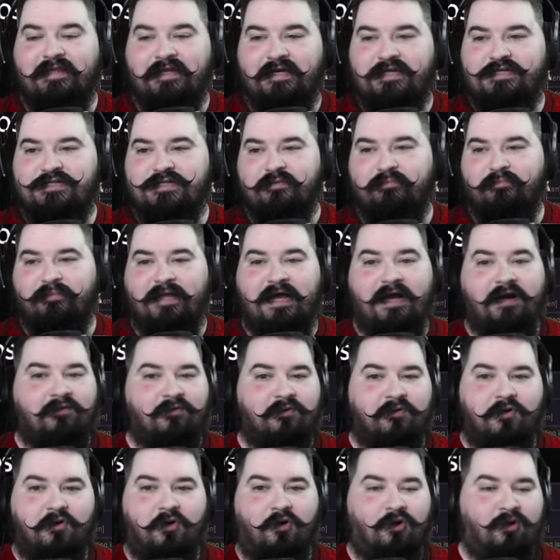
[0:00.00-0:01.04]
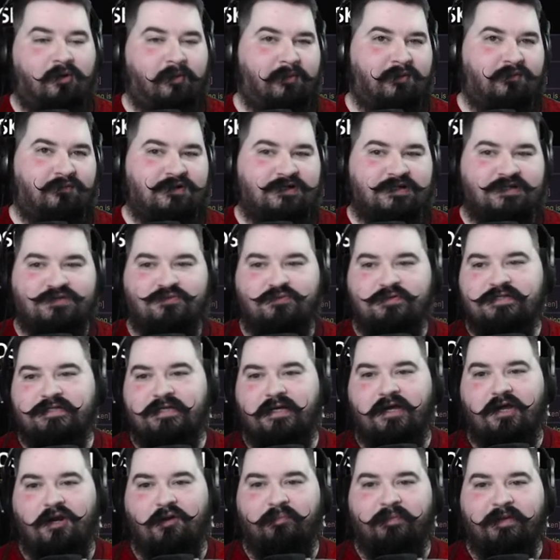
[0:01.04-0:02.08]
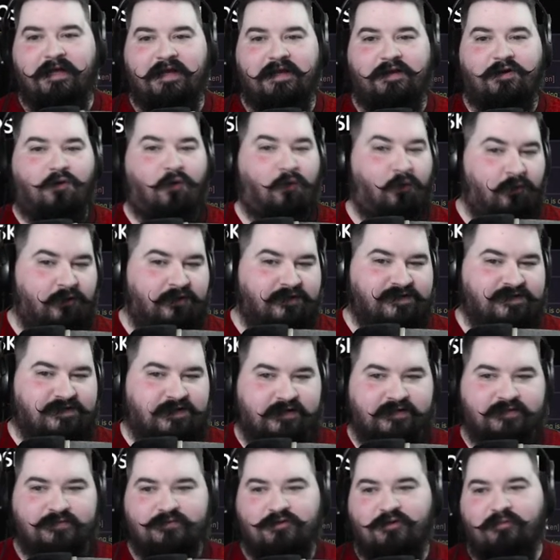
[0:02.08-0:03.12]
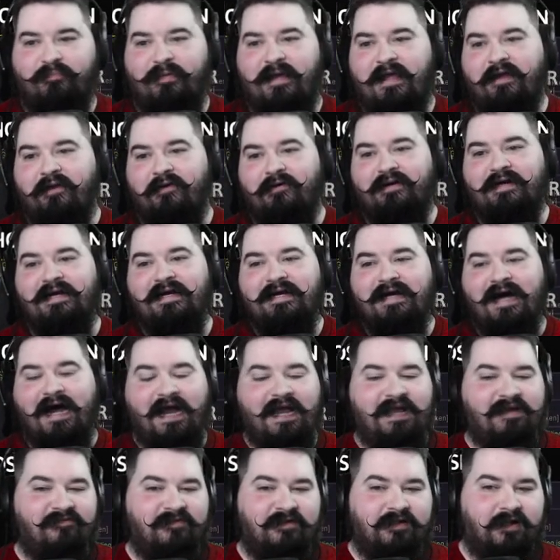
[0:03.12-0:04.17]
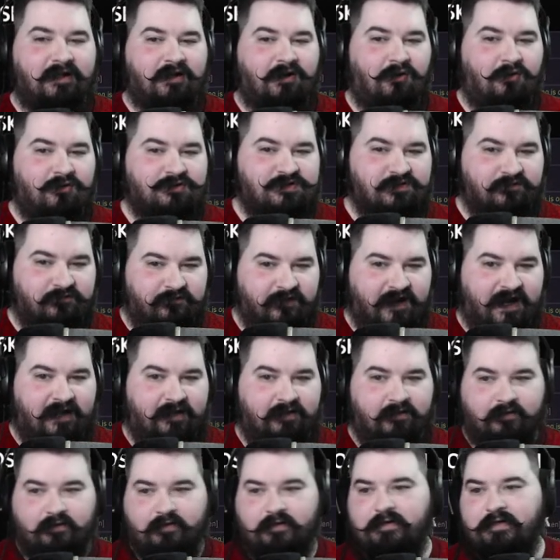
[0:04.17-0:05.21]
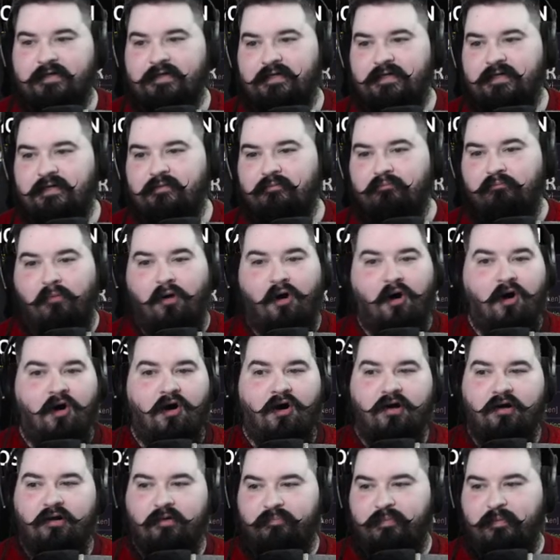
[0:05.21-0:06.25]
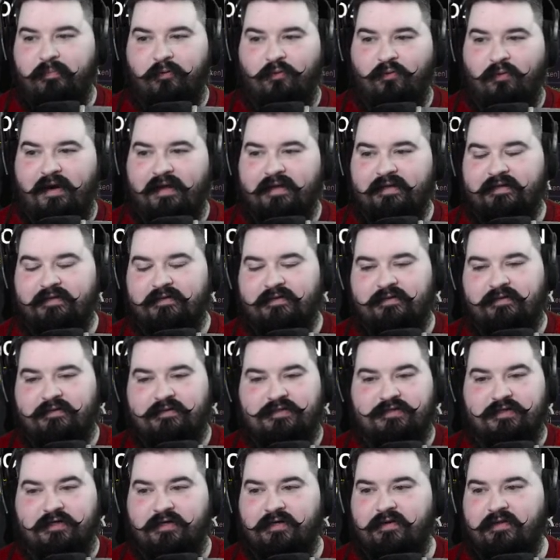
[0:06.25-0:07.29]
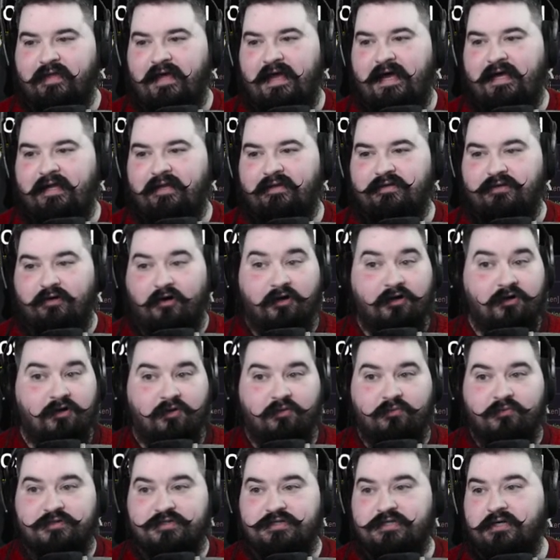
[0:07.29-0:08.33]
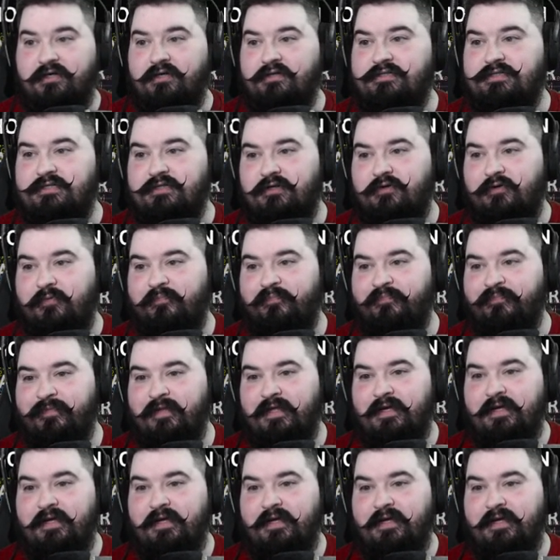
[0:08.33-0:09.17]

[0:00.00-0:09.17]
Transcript: Legion, Blackrock Recall. I mean, we just recently got to play it. Court of Stars was a banger. I even like Halls of Valor. Mar, people ran a ton of that. Darkheart was good too.